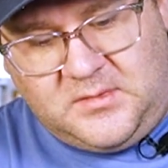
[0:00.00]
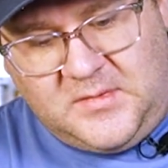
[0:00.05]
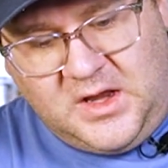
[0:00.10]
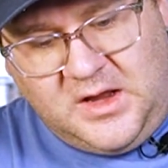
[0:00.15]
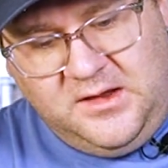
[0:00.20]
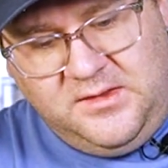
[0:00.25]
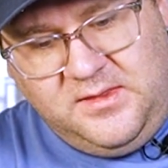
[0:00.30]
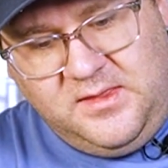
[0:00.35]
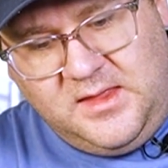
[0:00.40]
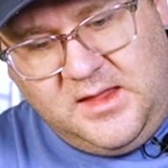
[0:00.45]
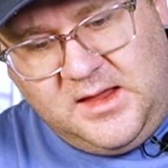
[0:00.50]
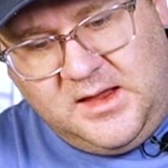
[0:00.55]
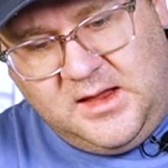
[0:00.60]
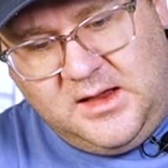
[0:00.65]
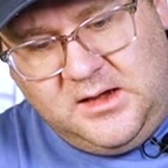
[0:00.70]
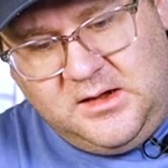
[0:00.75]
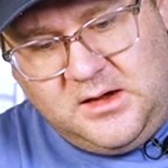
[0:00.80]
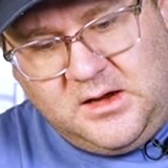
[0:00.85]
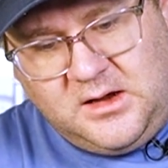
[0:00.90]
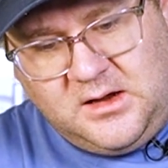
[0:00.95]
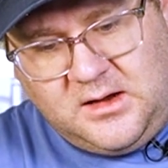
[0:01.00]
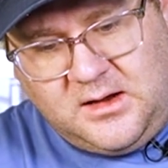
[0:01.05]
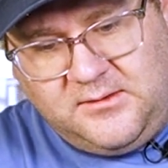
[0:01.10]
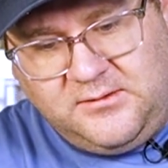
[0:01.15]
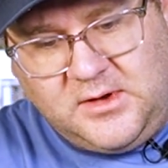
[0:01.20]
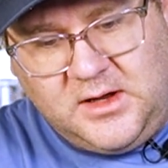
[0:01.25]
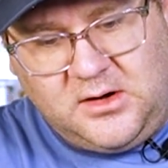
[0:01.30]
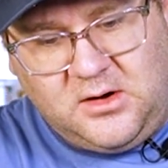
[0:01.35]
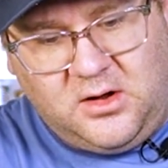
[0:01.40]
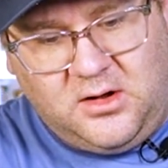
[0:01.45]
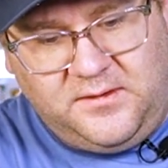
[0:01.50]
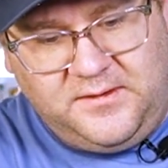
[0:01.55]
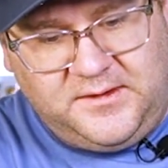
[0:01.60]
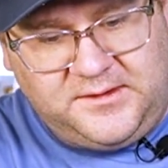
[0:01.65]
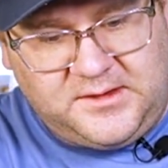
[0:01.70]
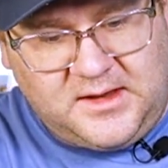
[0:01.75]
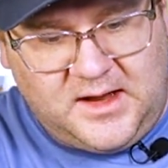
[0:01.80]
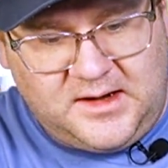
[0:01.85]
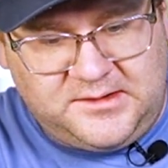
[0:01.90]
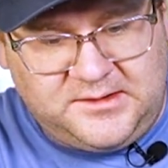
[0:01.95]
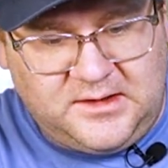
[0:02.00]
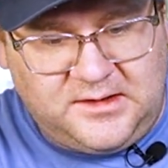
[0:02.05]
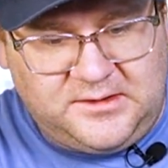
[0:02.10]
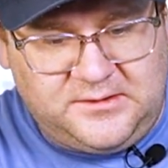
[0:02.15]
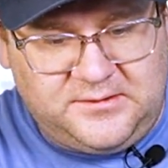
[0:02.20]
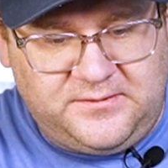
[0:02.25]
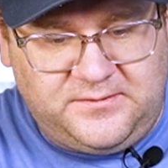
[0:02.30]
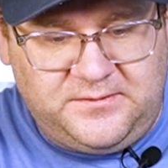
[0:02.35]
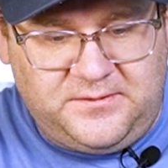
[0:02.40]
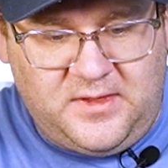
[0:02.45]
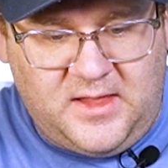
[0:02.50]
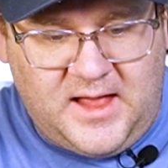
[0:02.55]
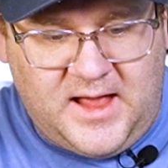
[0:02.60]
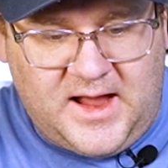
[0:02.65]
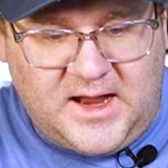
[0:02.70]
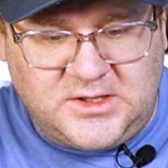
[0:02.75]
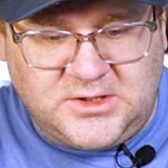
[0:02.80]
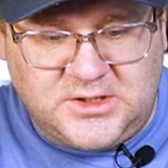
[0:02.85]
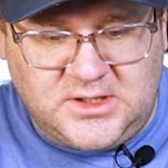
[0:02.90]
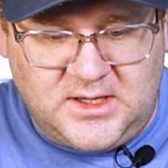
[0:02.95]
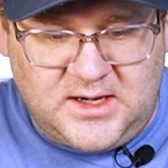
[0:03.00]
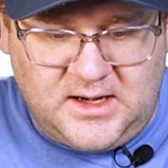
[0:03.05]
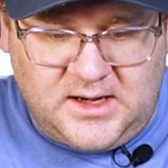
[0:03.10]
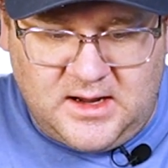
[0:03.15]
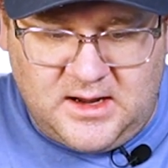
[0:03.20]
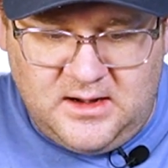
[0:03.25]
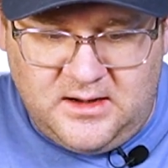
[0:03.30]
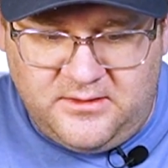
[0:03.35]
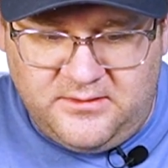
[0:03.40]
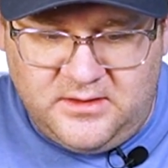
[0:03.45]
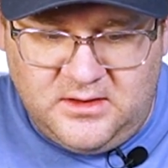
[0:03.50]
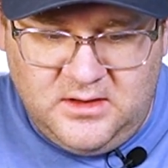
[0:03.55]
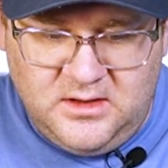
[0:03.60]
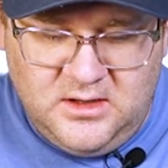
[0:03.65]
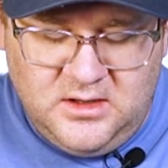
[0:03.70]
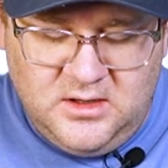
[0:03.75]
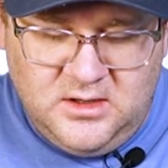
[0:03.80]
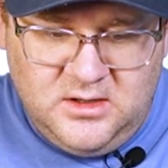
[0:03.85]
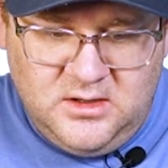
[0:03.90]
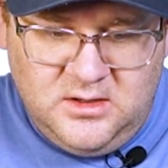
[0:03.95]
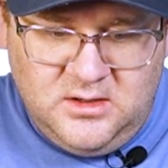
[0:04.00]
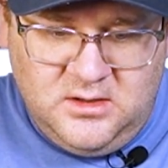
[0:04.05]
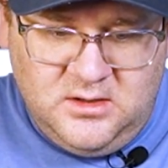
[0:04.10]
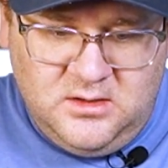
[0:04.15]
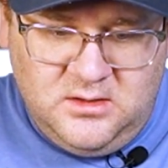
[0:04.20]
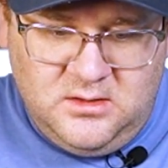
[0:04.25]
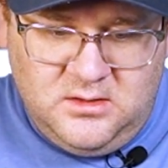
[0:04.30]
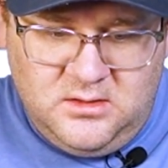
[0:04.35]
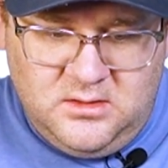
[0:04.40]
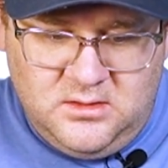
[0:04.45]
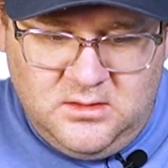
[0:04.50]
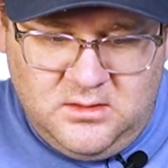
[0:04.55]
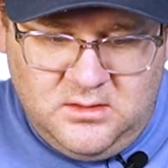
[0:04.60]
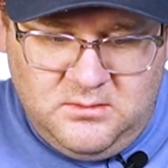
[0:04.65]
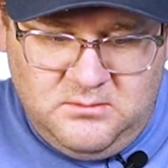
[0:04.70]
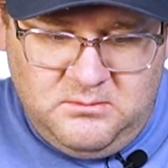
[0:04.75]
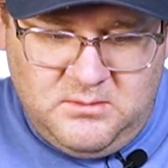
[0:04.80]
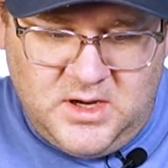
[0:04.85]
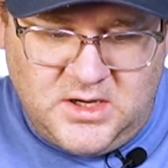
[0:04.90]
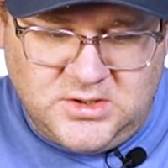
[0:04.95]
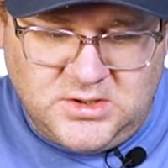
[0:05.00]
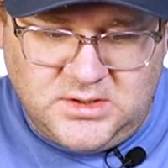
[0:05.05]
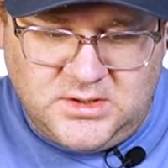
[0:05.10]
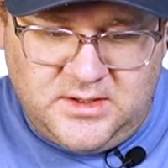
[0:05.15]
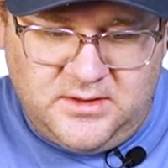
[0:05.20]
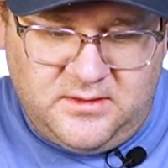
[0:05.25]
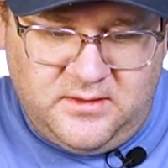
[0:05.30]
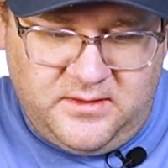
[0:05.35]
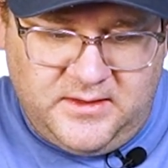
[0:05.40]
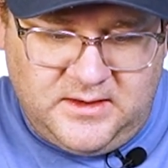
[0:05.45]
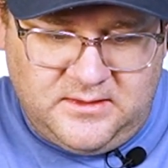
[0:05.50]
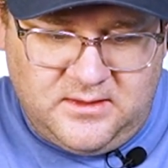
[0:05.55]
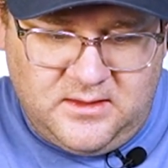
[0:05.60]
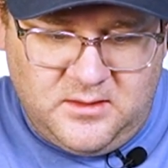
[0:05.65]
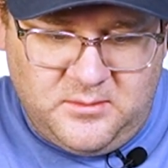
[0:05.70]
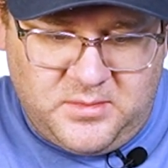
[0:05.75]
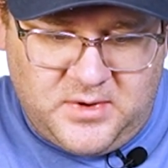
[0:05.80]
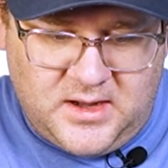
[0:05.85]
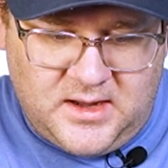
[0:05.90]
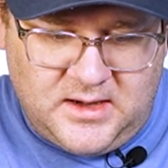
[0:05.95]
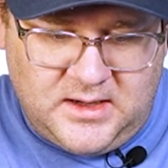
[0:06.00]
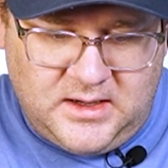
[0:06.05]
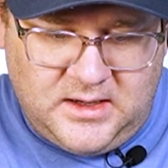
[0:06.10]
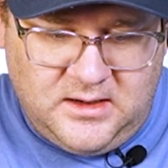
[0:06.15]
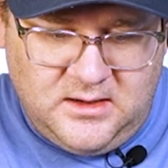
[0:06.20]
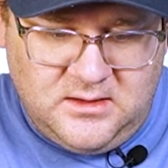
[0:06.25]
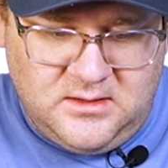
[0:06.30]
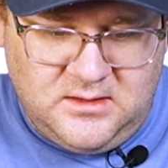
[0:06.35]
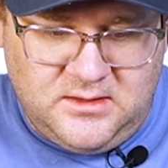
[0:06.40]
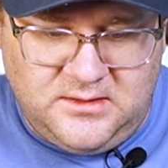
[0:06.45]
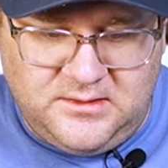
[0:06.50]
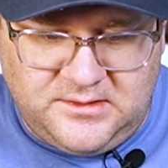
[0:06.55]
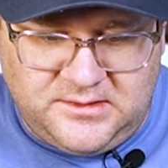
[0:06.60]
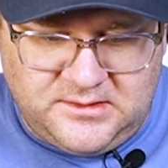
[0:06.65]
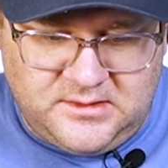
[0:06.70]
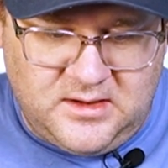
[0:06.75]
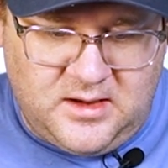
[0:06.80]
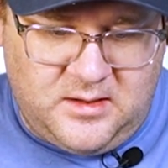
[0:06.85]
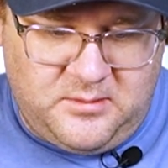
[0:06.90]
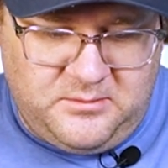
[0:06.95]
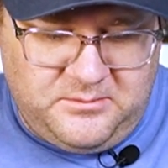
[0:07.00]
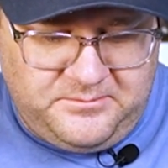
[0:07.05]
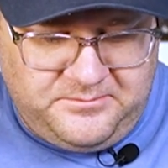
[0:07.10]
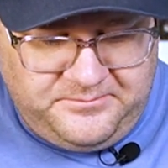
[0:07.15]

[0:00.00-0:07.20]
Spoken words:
And then I've got all this excess flash that I kind of measured to the length of the body and snip.